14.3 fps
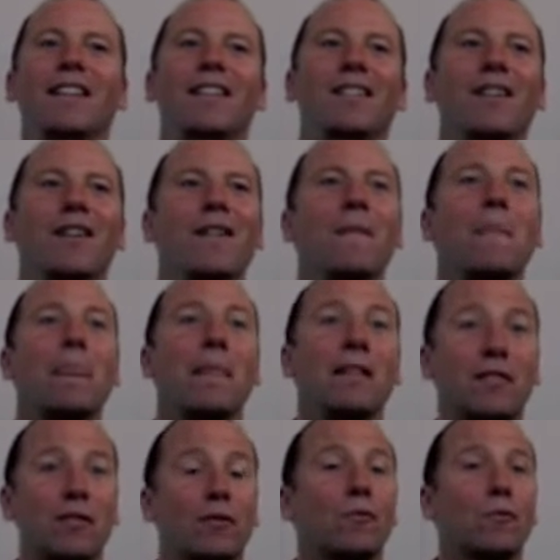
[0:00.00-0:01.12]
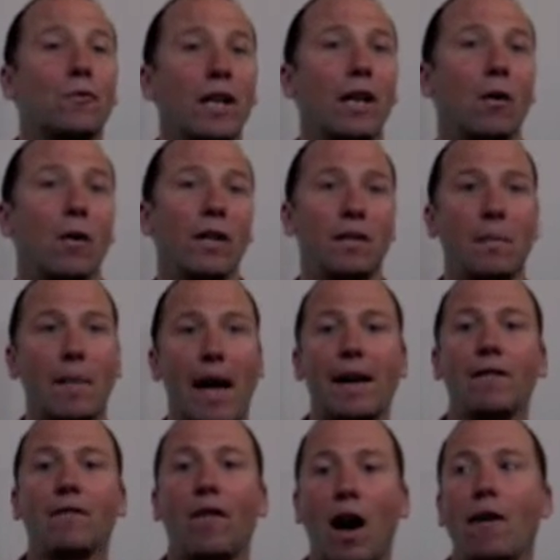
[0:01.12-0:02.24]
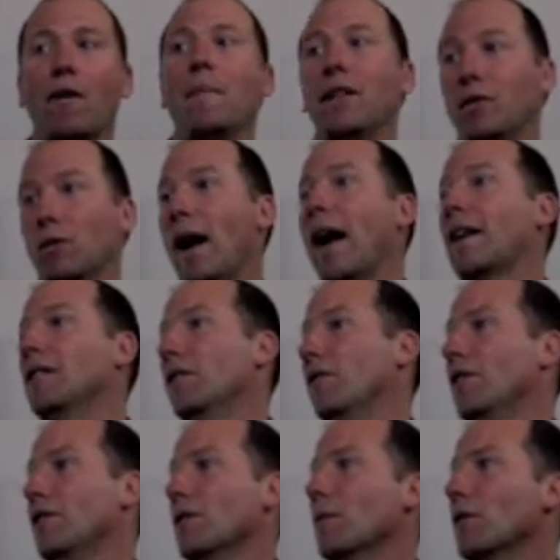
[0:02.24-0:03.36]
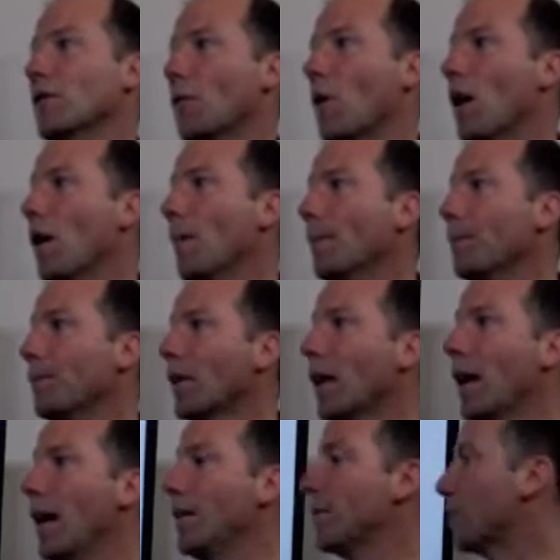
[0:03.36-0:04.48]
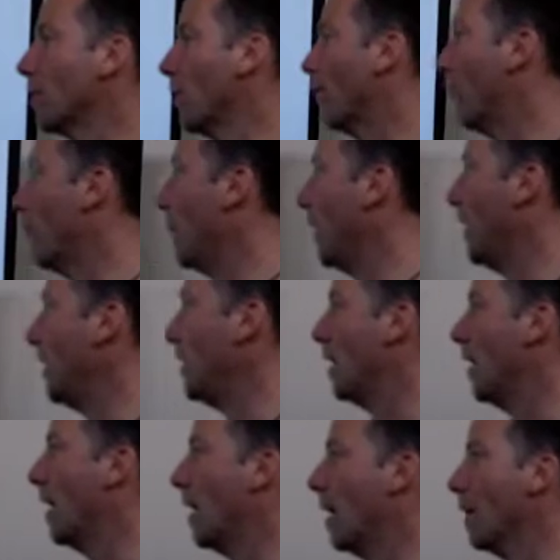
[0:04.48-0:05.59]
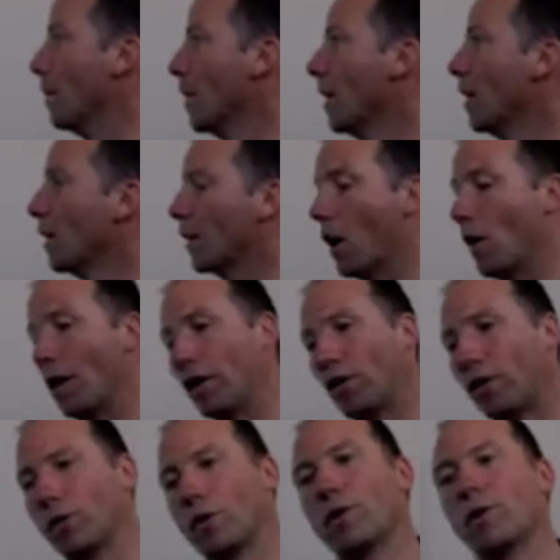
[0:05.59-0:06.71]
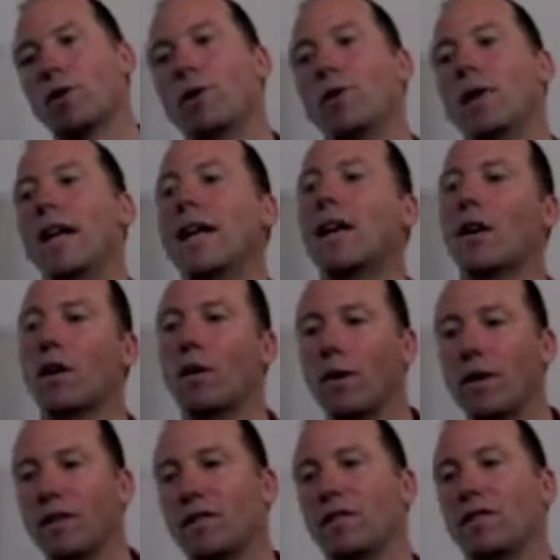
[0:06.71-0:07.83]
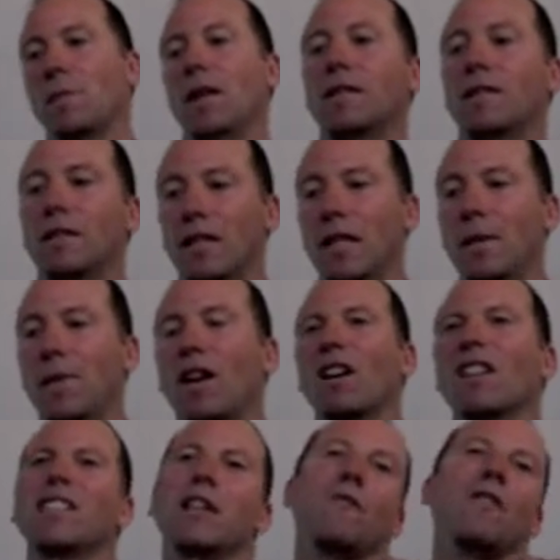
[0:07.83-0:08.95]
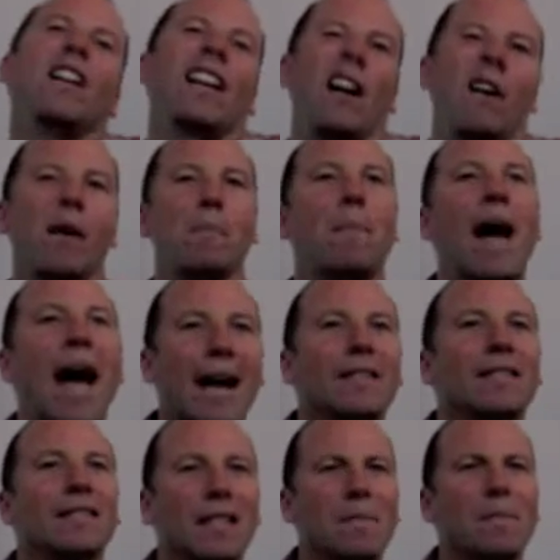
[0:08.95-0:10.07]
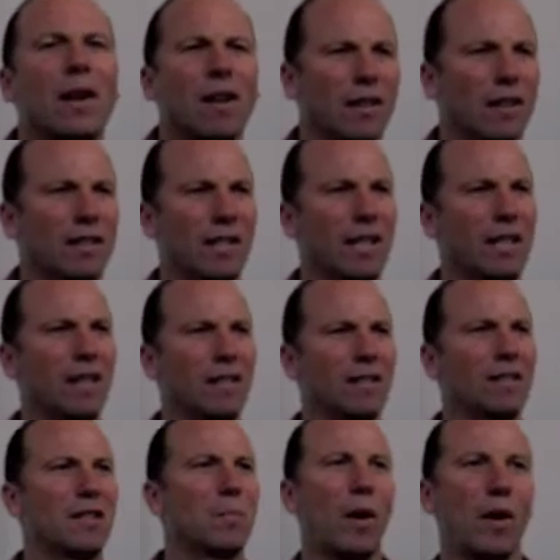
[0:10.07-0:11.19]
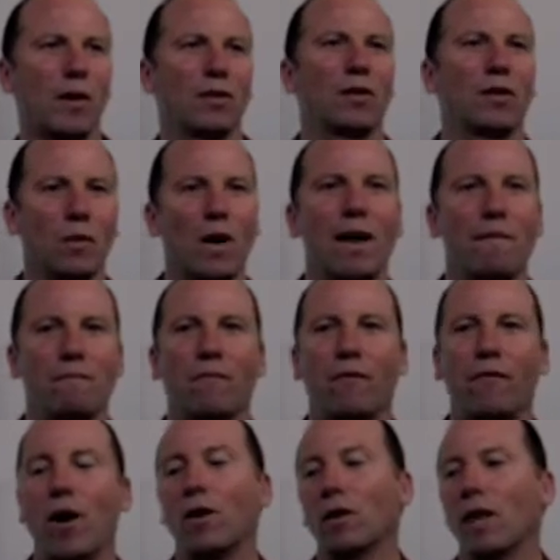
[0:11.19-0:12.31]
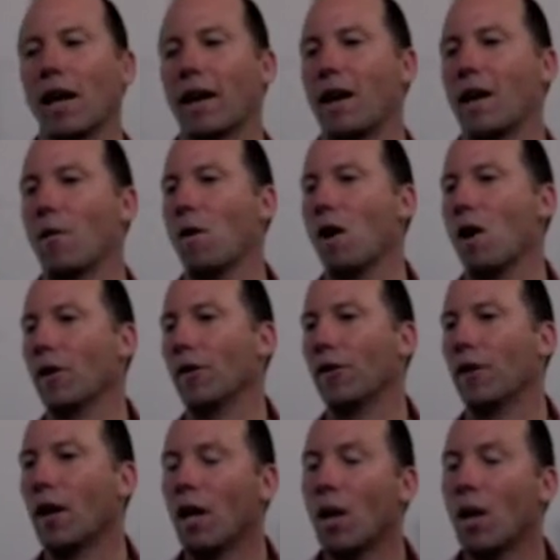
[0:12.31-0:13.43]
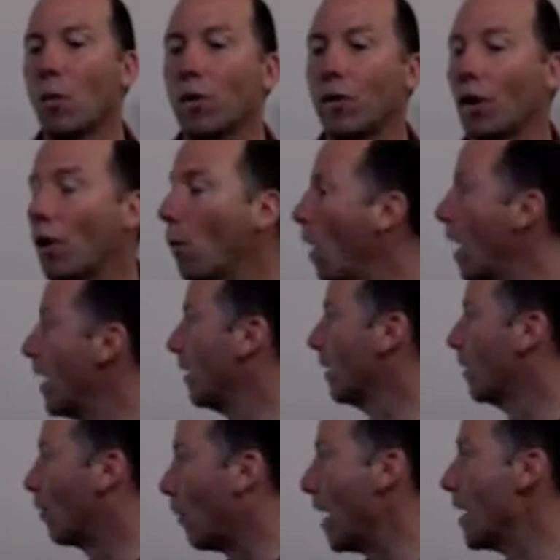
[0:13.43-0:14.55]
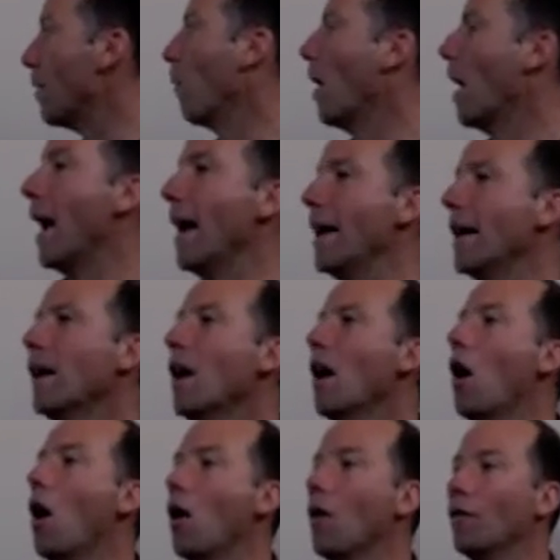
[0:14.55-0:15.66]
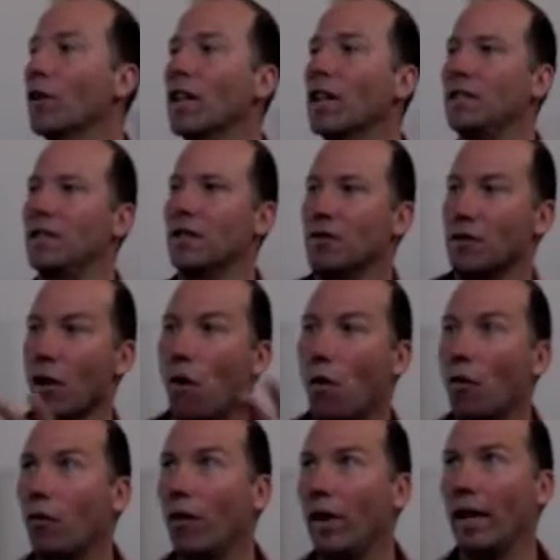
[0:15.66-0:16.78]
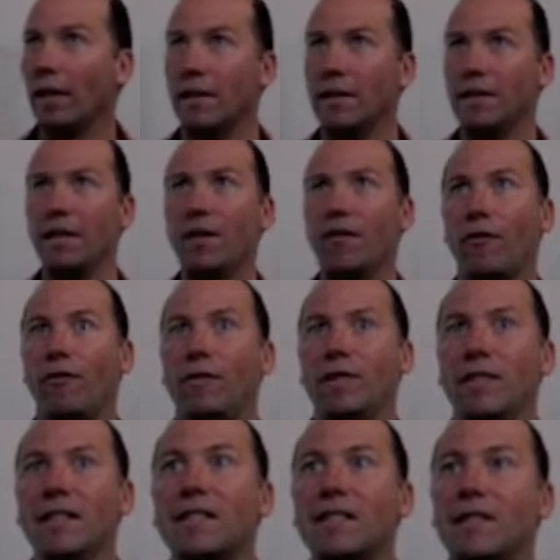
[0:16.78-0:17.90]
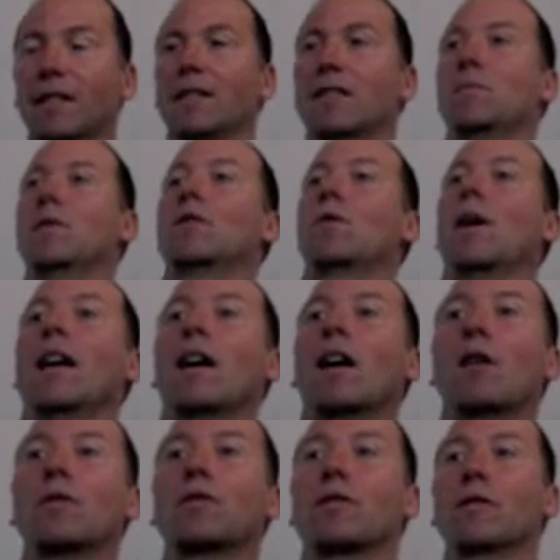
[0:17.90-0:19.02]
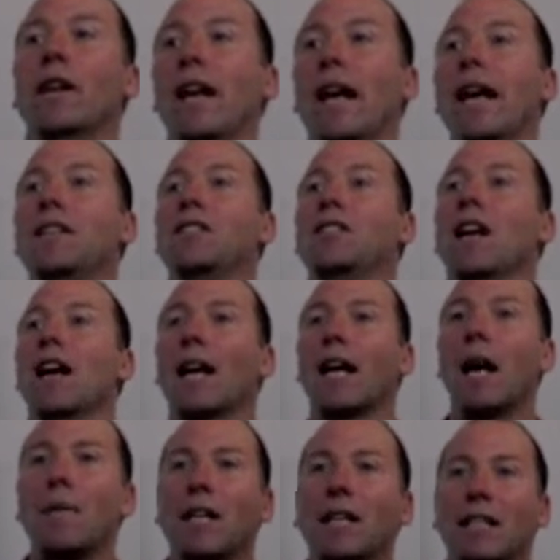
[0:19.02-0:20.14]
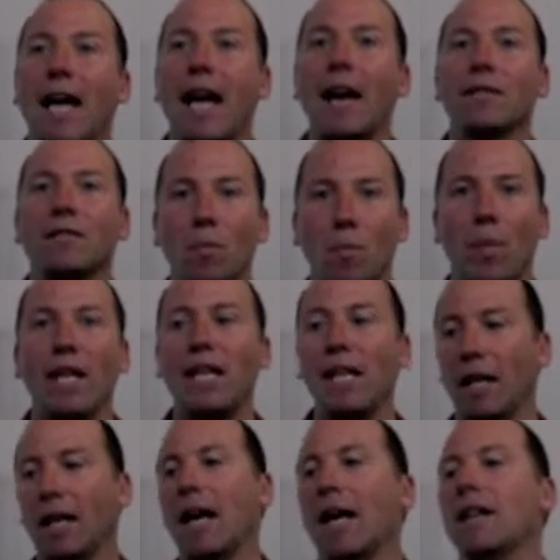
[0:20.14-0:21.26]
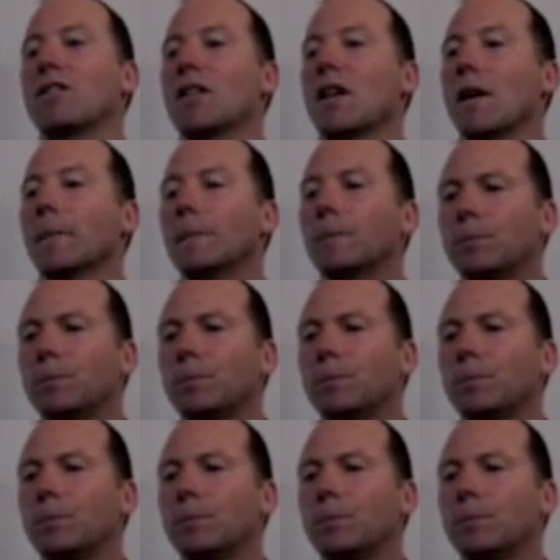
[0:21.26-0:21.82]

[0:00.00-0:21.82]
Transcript: You know, this is real. It's about environmental activism as well. And so for me, going through eco-criticism into deep ecology, really going back to deep ecology because it spoke to who I felt like I was a great way of dissolving the distance between culture and nature, coming down to being nature,